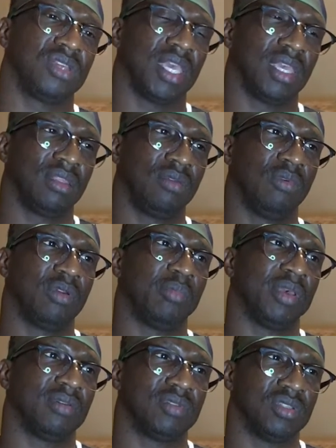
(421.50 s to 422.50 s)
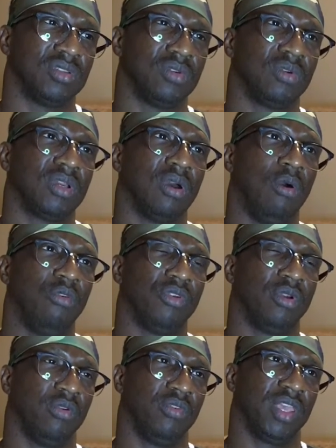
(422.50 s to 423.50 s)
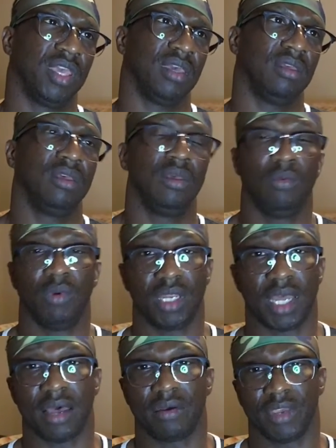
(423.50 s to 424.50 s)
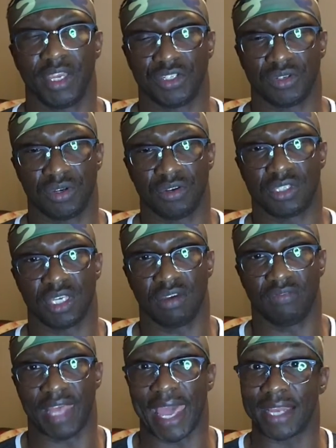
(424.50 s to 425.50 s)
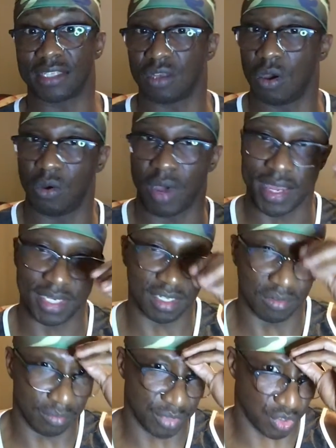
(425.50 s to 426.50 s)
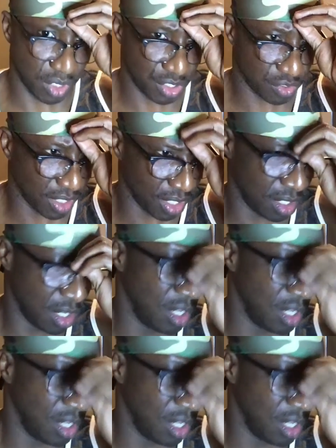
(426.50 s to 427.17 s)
and you want to be able to do it over and over again without injuring yourself. That is the whole idea of strength training.